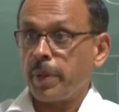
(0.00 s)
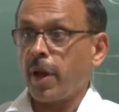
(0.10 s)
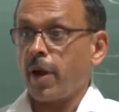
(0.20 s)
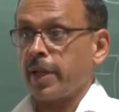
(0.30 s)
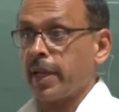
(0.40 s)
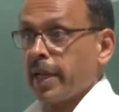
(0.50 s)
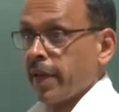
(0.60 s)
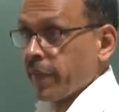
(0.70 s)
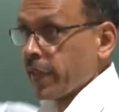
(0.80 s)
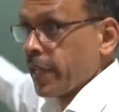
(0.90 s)
periodically
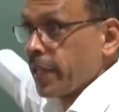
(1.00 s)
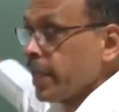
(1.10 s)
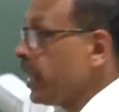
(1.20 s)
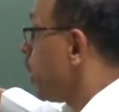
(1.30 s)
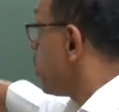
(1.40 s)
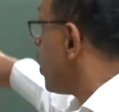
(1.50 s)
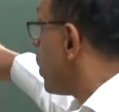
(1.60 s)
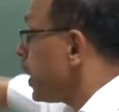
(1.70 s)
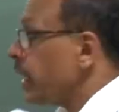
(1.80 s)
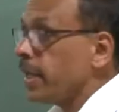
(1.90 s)
everything. So
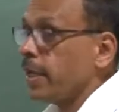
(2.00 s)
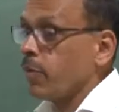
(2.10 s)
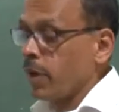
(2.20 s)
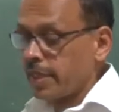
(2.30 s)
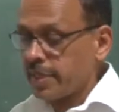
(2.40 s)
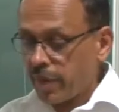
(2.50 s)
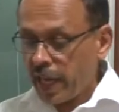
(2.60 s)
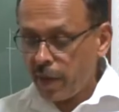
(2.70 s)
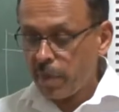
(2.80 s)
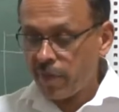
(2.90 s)
really what is
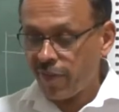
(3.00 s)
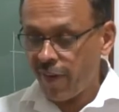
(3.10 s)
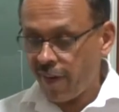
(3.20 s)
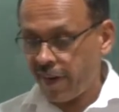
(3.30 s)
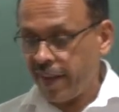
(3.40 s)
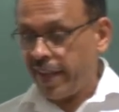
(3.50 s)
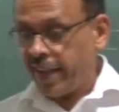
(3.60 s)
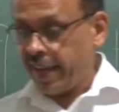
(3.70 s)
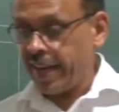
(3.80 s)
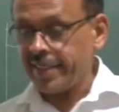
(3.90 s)
available for
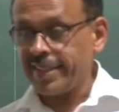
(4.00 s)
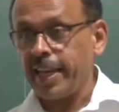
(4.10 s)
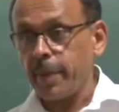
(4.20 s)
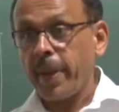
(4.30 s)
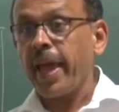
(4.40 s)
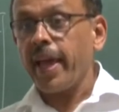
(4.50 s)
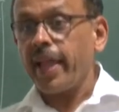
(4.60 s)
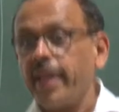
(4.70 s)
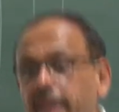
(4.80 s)
let us say repair